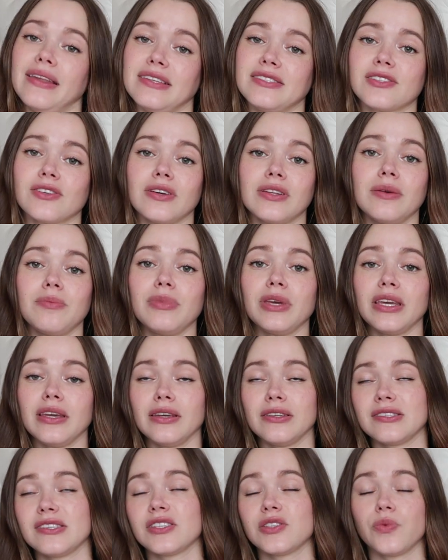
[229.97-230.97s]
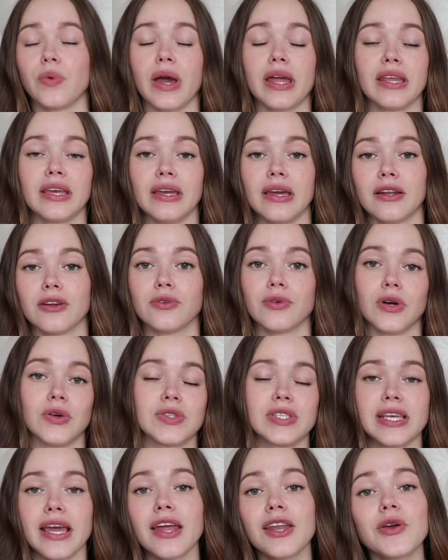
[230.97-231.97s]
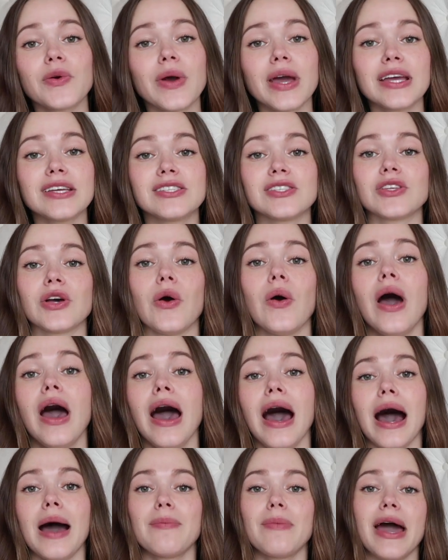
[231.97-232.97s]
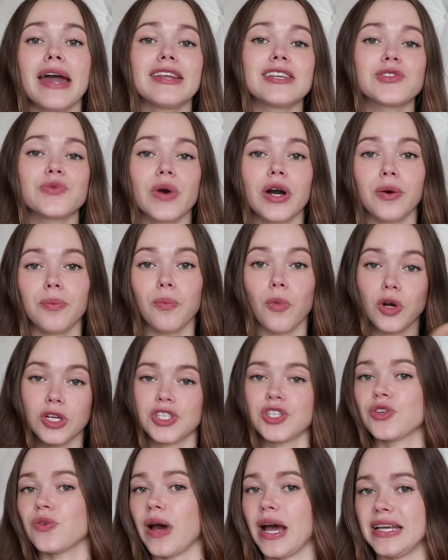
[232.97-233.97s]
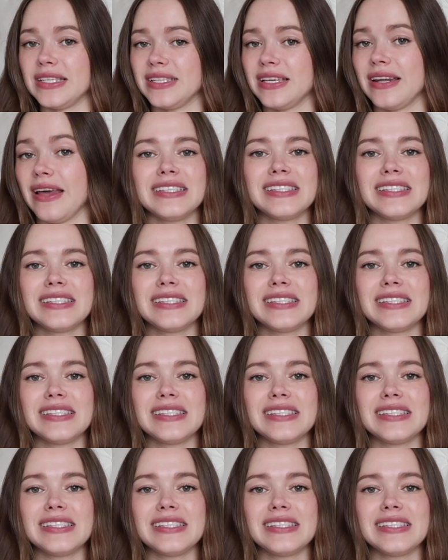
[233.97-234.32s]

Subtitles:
It's gonna be sweaty and gross anyway, so I might as well moisturize it.